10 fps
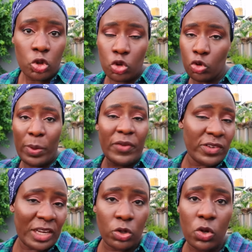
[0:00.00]
you should bath
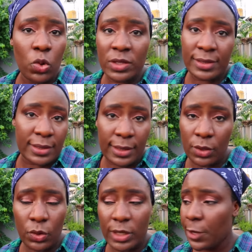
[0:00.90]
your child only once a
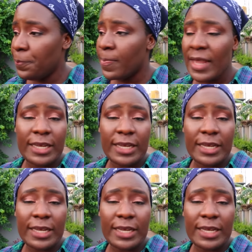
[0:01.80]
day, okay?